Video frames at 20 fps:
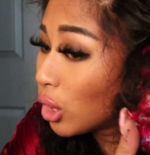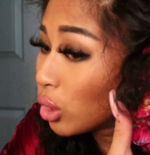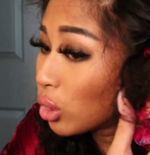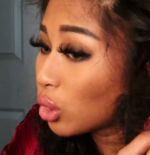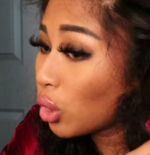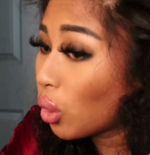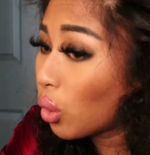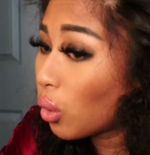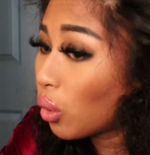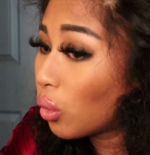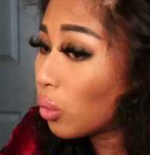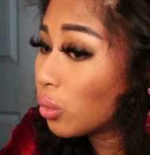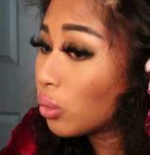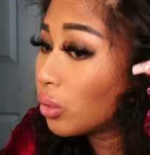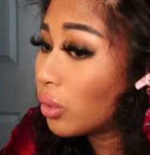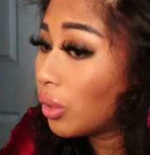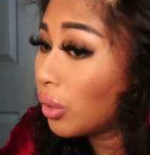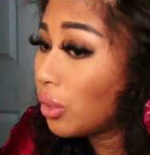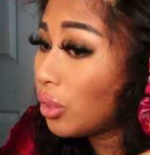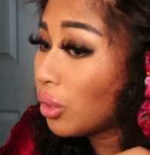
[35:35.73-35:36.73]

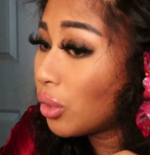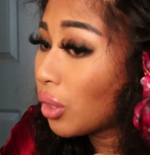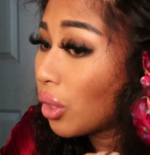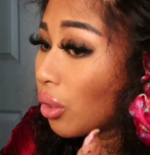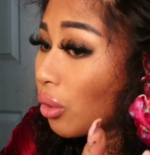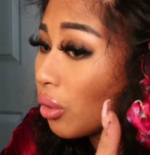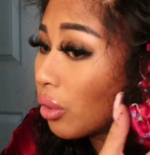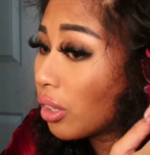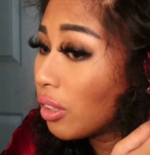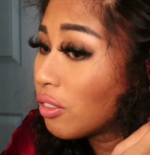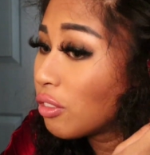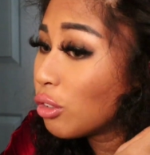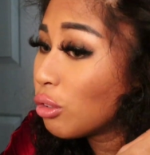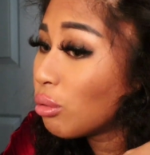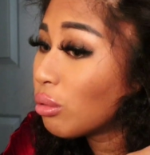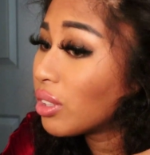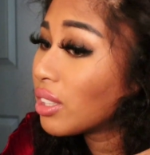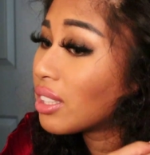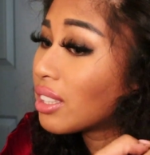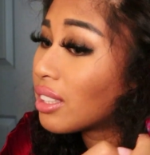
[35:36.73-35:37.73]
So, you know, if
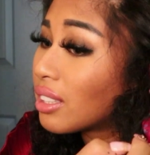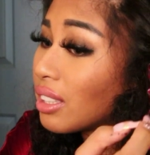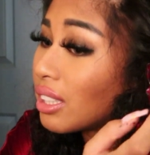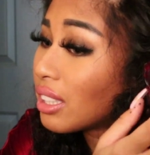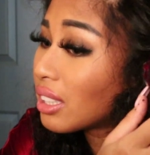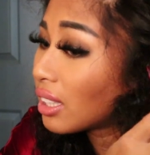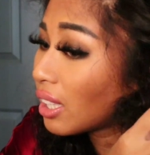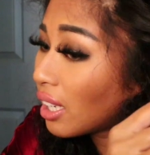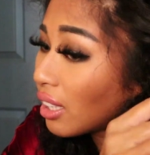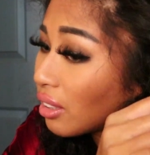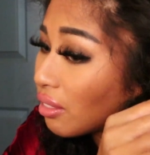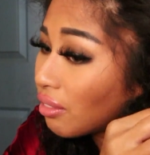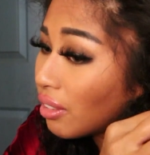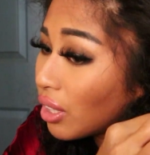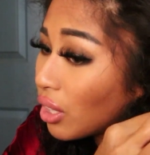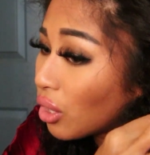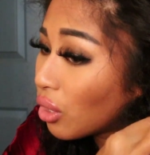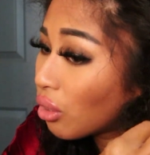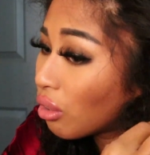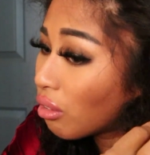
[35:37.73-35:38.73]
you dislike the
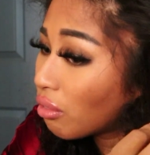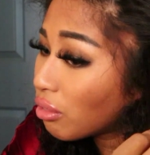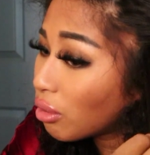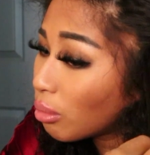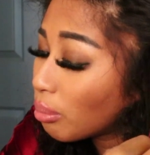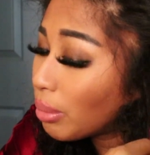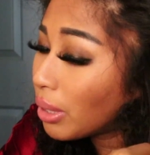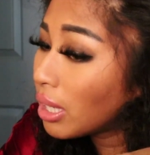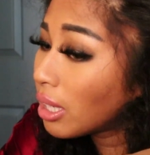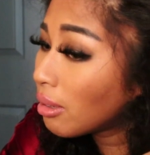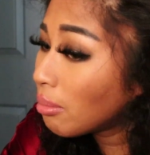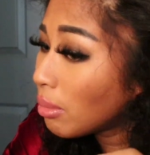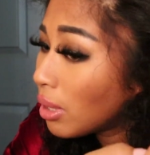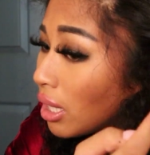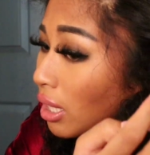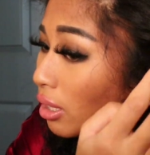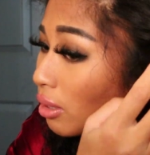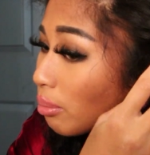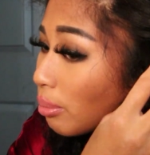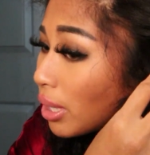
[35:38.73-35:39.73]
video, if you're being
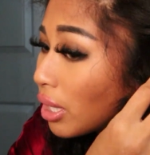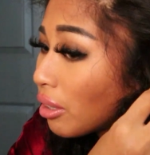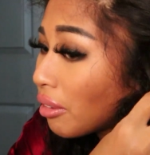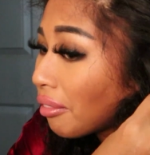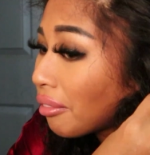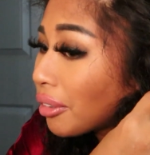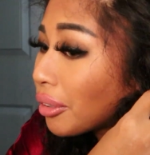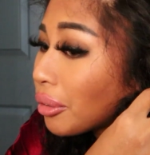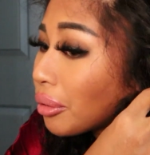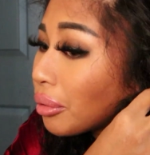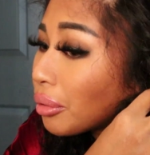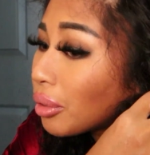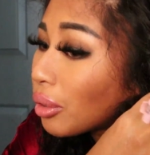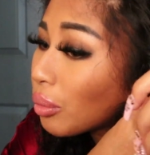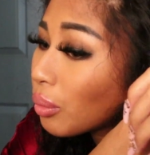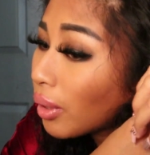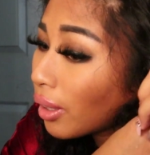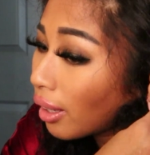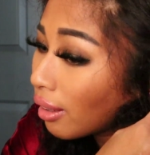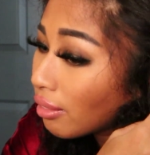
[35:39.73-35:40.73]
mean, you're being rude, or
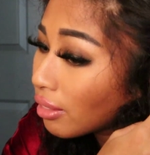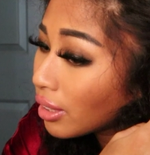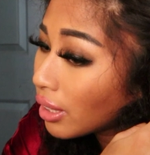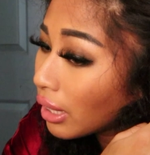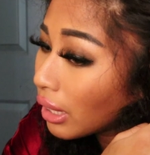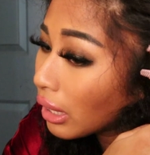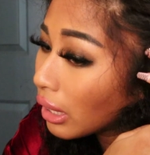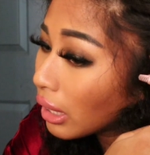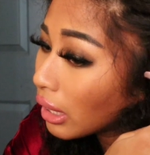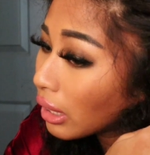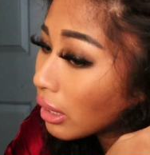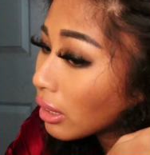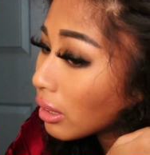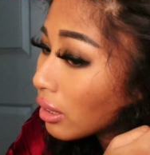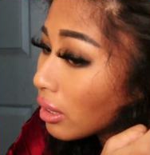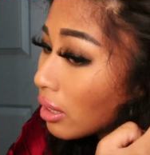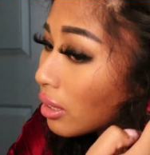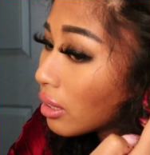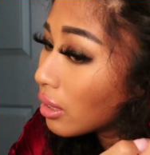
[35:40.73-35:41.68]
whatever the heck,